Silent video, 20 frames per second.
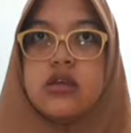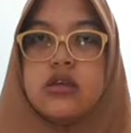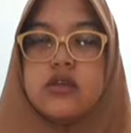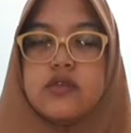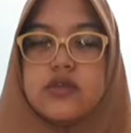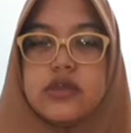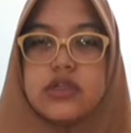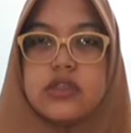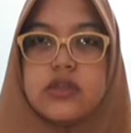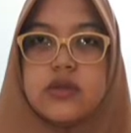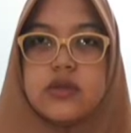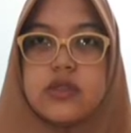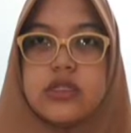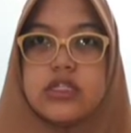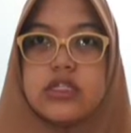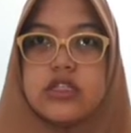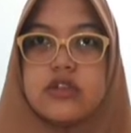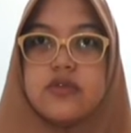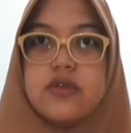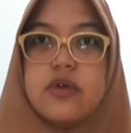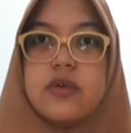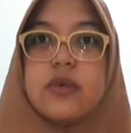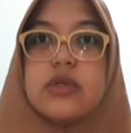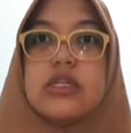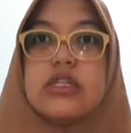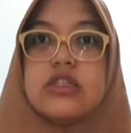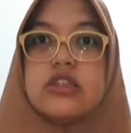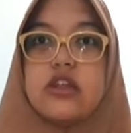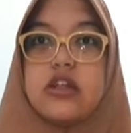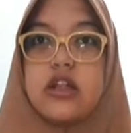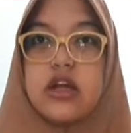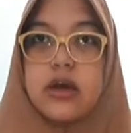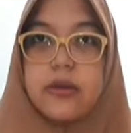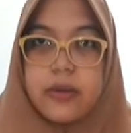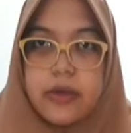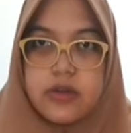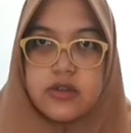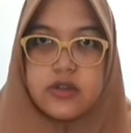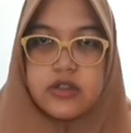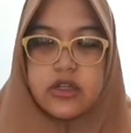First, we will talk
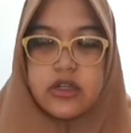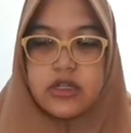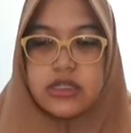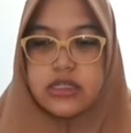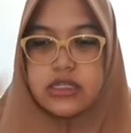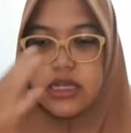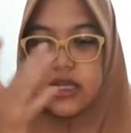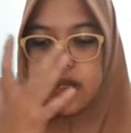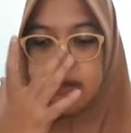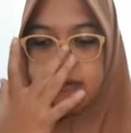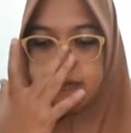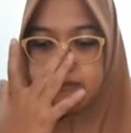about content.